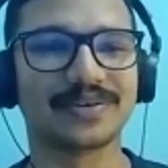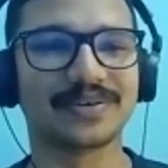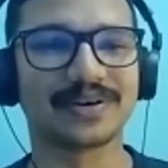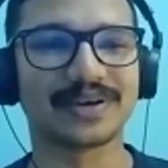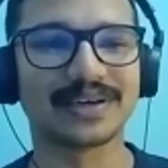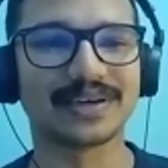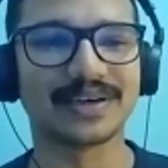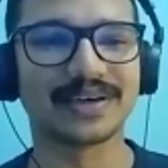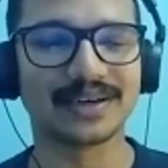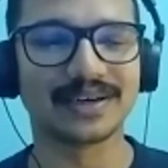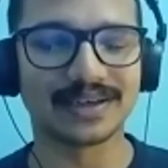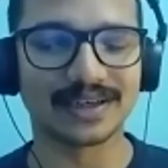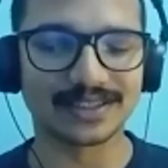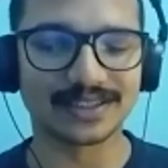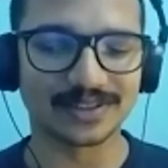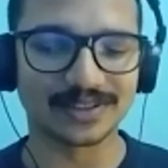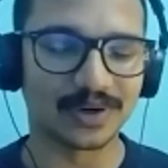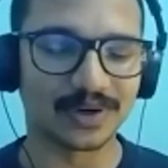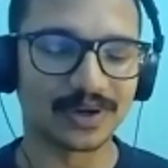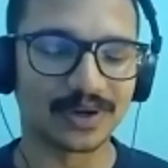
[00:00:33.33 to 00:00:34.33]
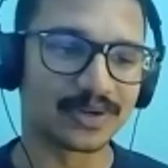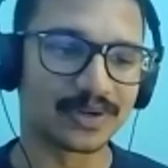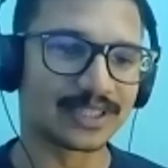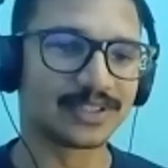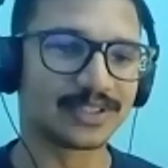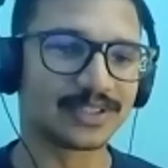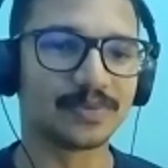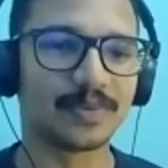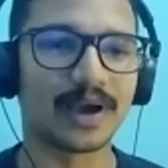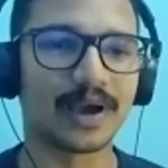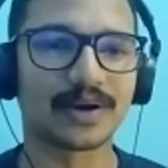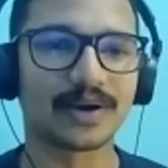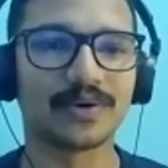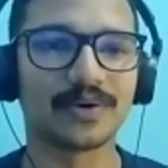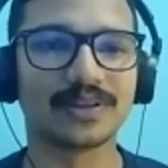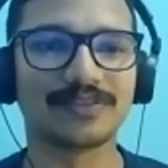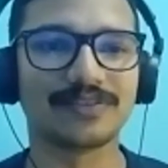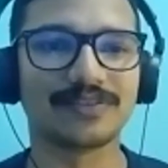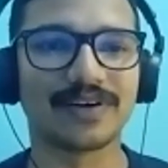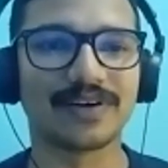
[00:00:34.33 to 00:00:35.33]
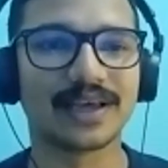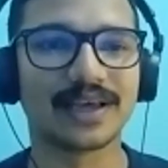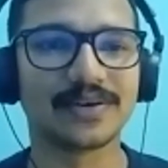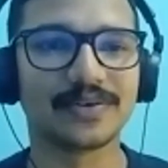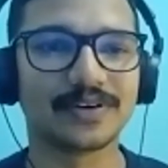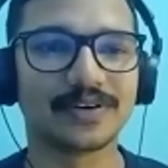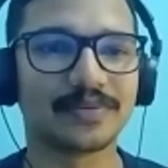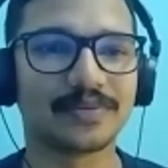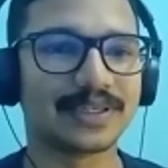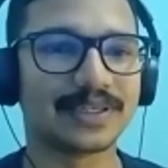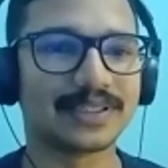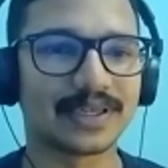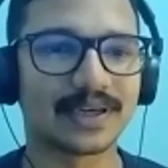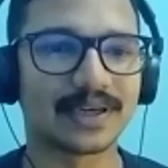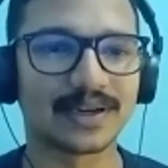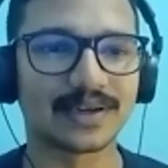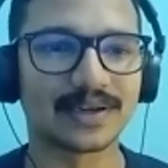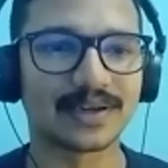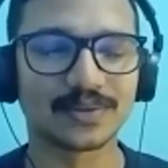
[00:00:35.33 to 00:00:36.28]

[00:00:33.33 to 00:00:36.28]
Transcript: okay, I just want to touch you back on the fight that you had with Maisara.